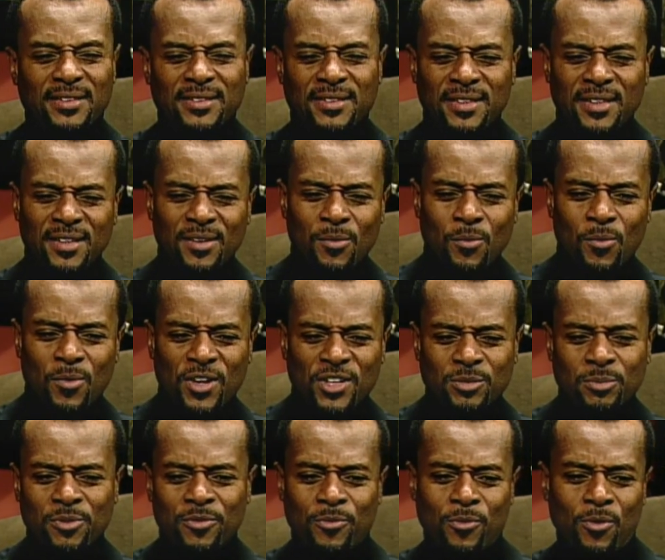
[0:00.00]
did it
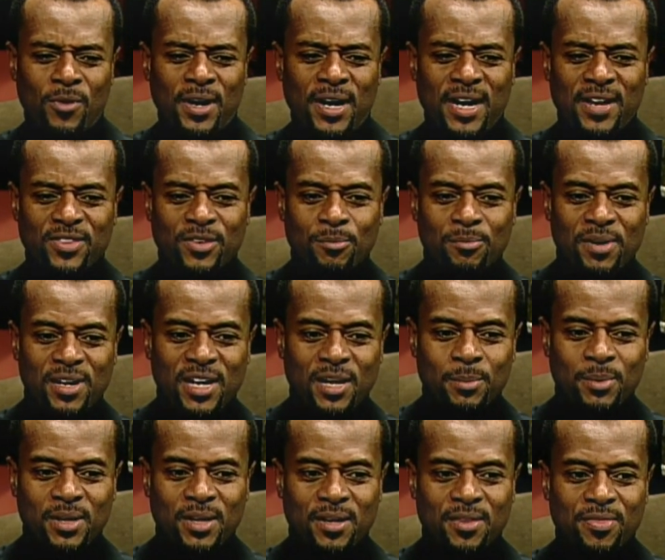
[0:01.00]
once before I had the
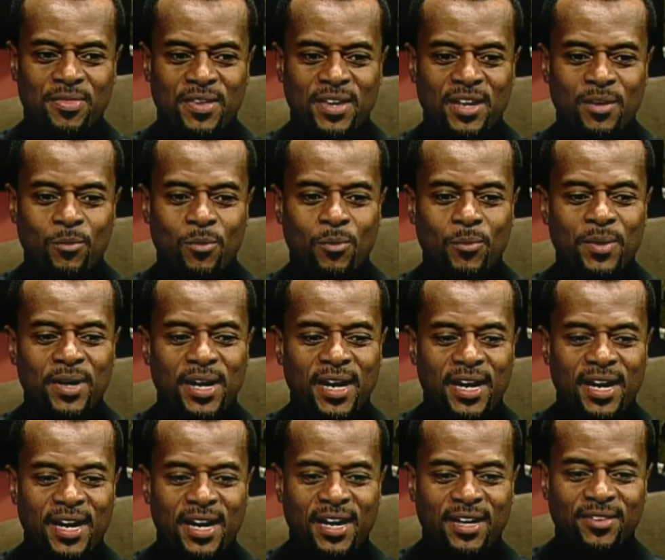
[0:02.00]
baby, and then when we
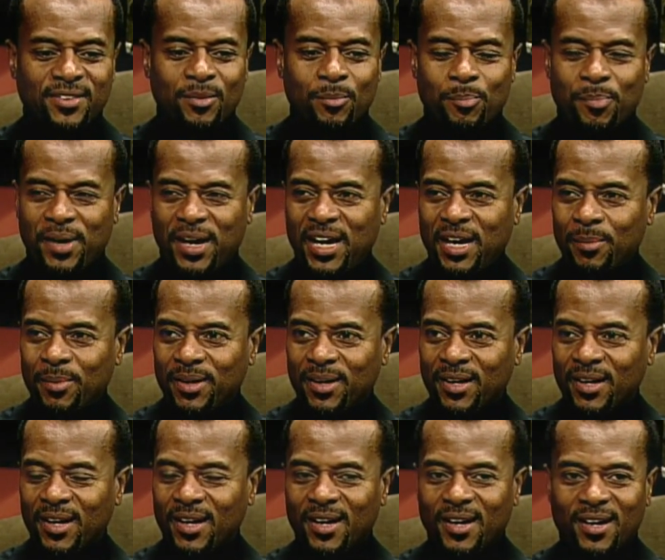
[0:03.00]
had the
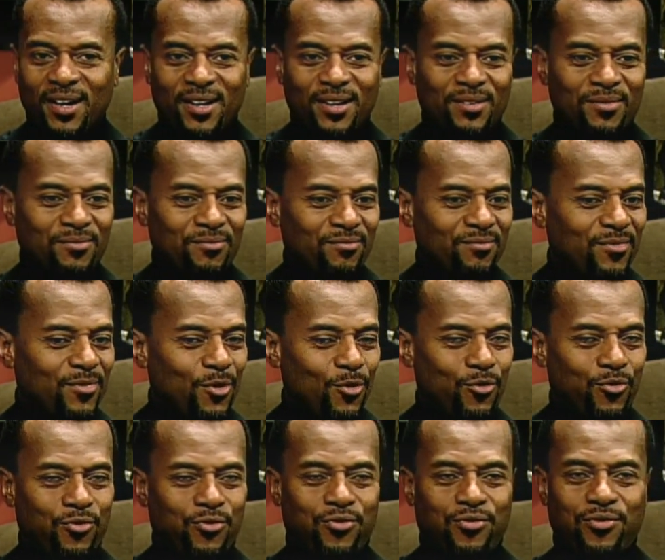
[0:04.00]
baby, you get it.
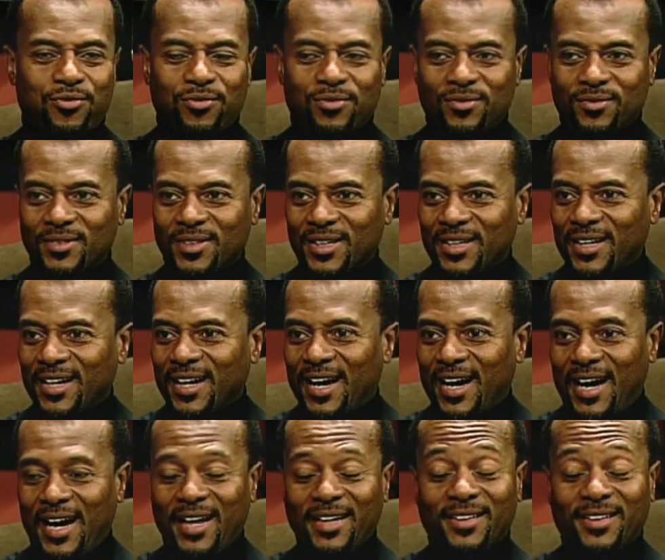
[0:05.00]
You just get